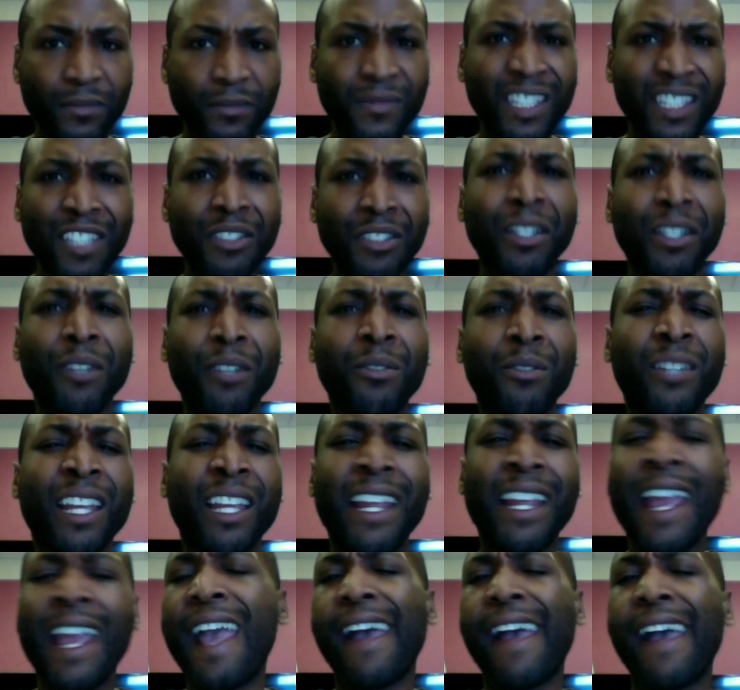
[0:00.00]
They
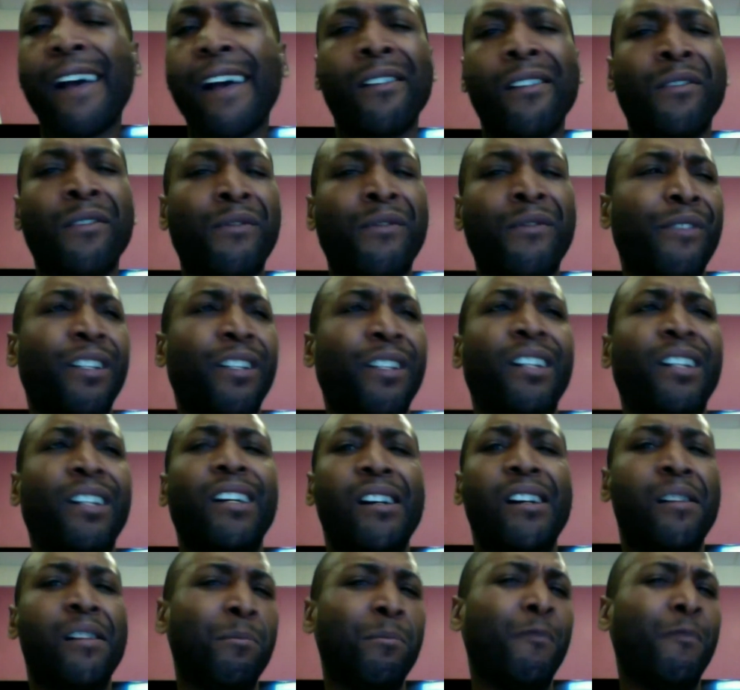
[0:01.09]
have
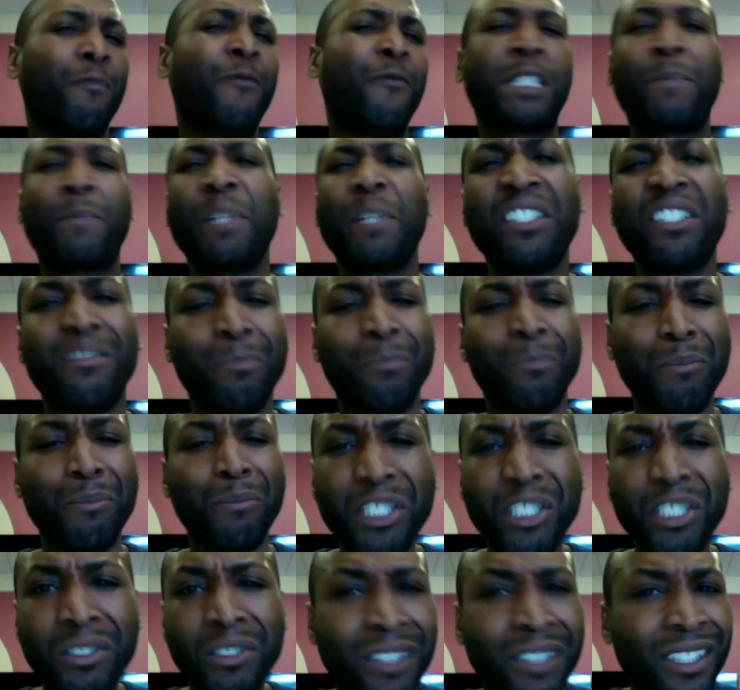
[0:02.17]
spilled
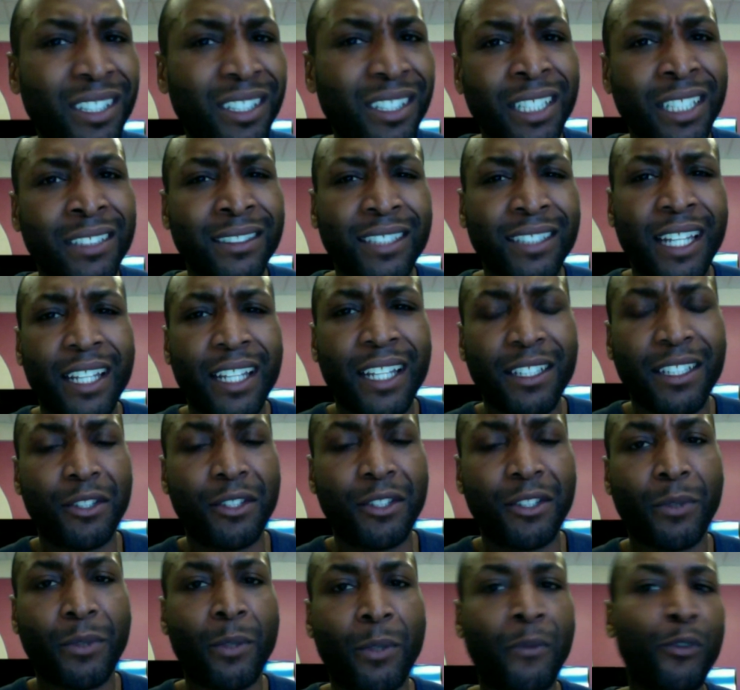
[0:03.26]
milk inside of the
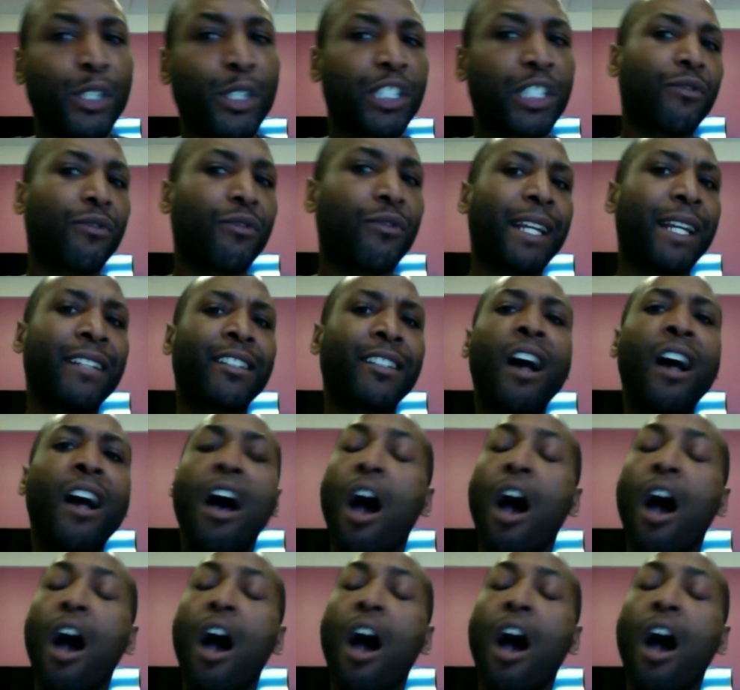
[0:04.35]
refrigerator.